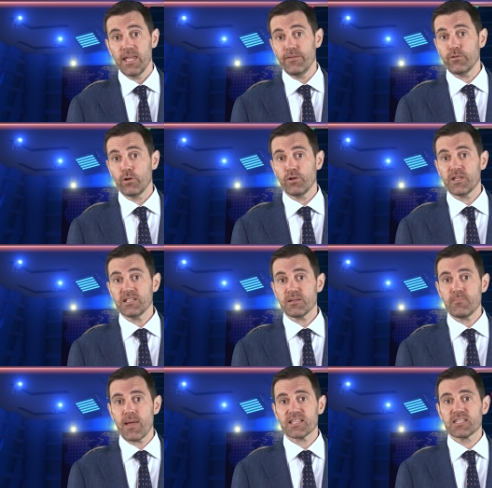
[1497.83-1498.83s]
If you're looking to
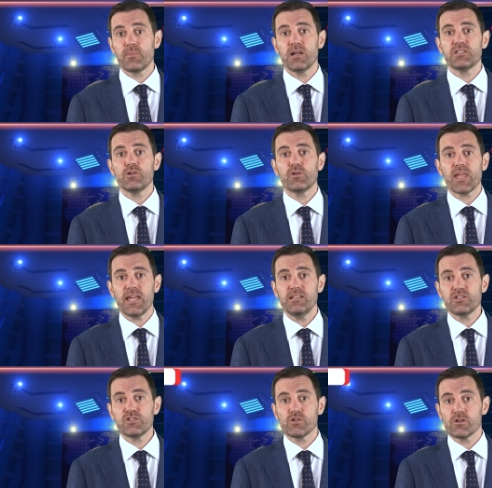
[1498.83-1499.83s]
maximize your
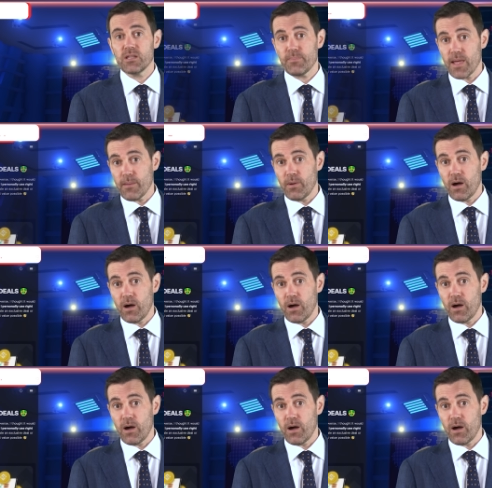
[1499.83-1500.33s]
gains during the bear